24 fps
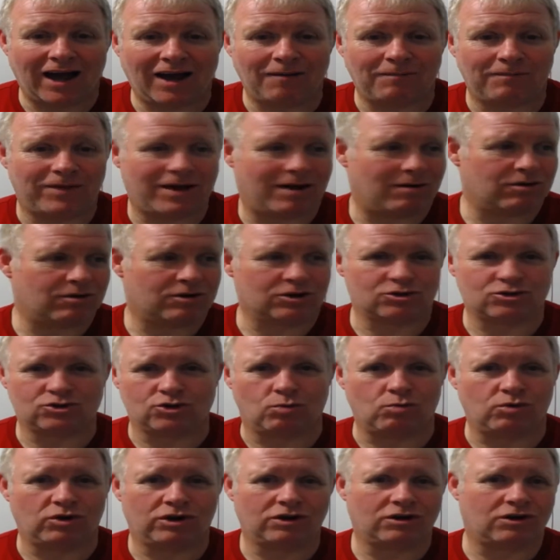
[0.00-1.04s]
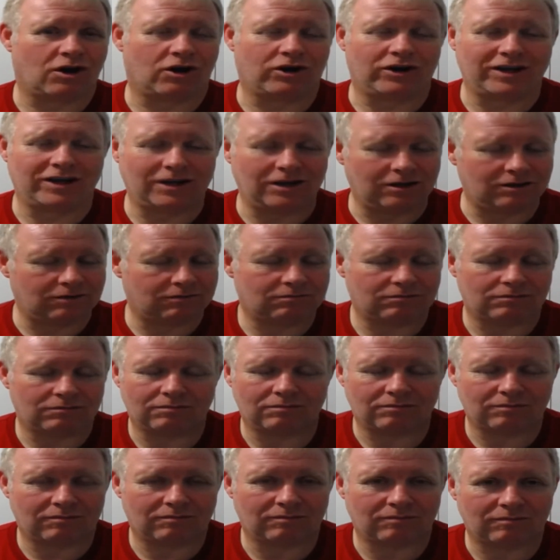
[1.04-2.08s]
That was because someone had gone in and
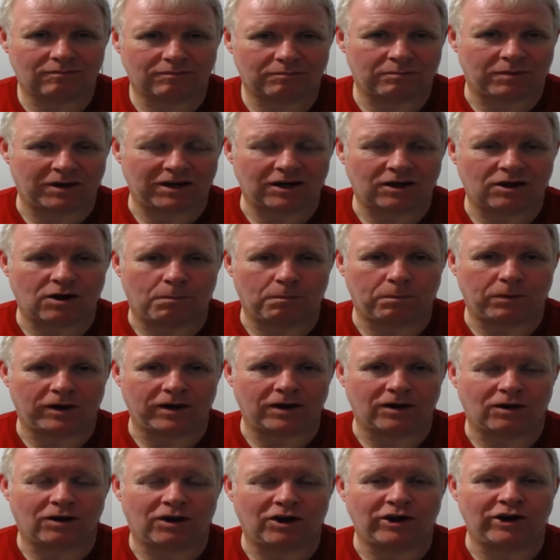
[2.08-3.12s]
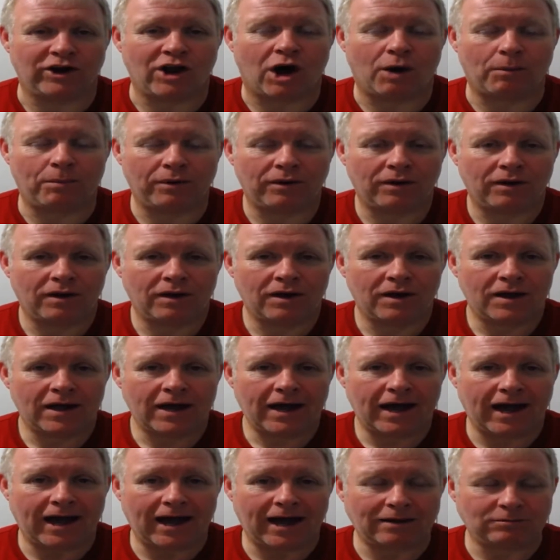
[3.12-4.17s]
been a complete lot of knob.
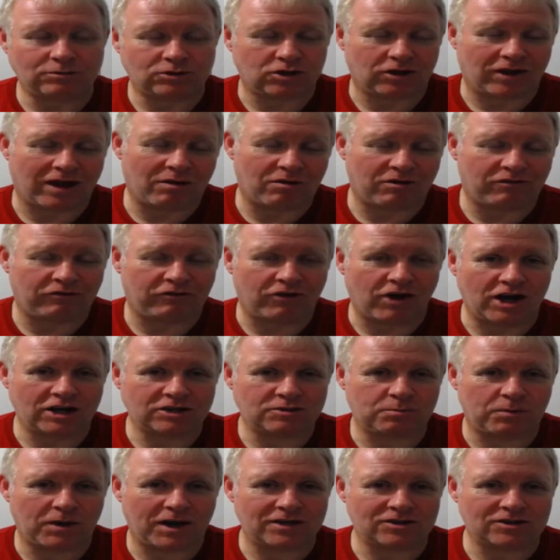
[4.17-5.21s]
So that was first bit.